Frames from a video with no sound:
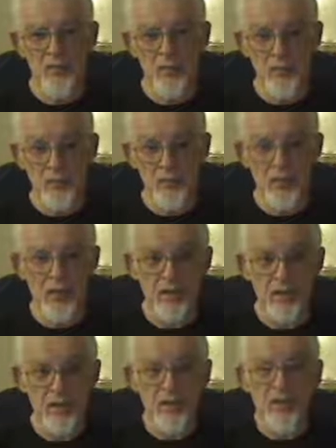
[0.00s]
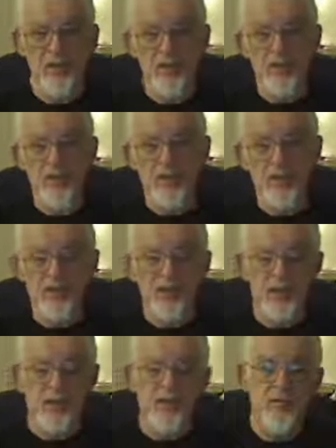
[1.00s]
But something exciting happened
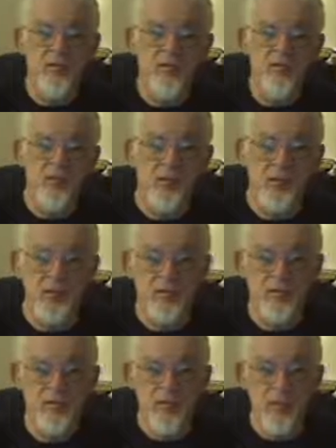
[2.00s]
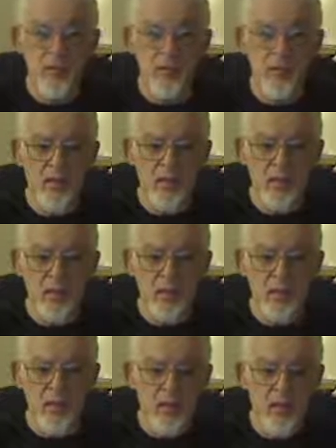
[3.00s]
yesterday for me.
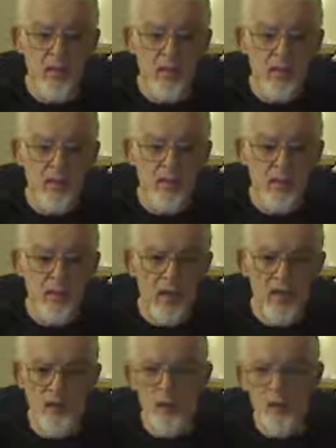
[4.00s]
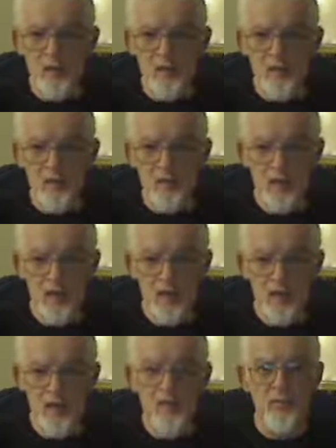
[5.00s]
I'll go into it
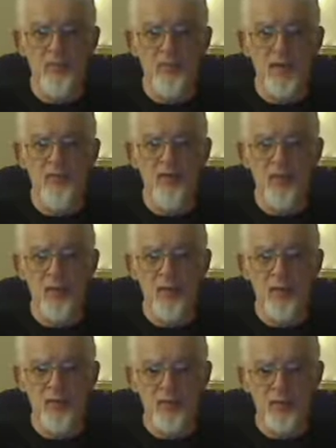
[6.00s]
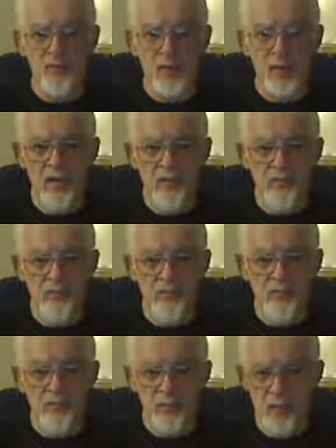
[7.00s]
later on, but I've had an awful lot of
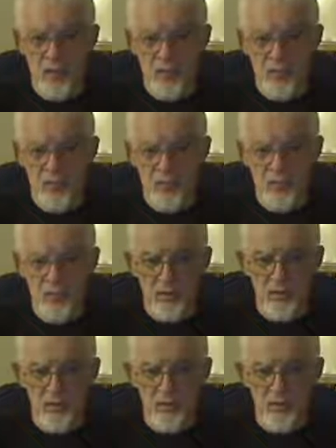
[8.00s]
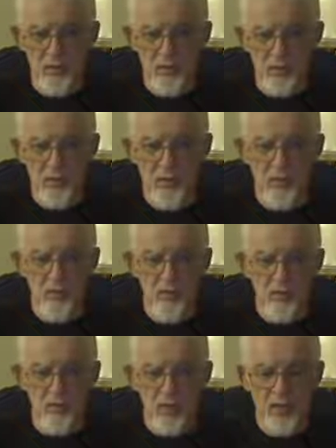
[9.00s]
foot problems,
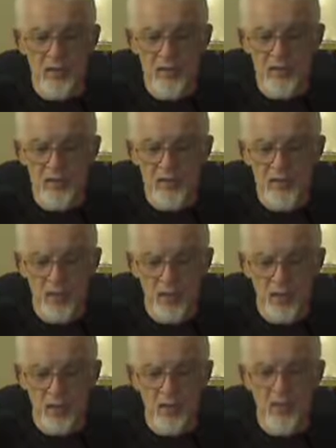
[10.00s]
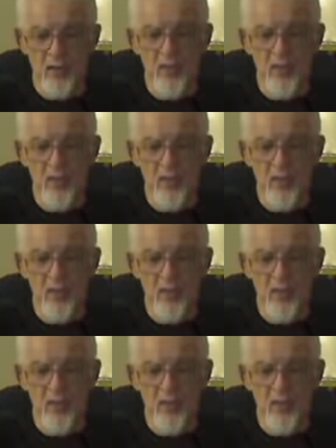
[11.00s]
primarily with my left leg.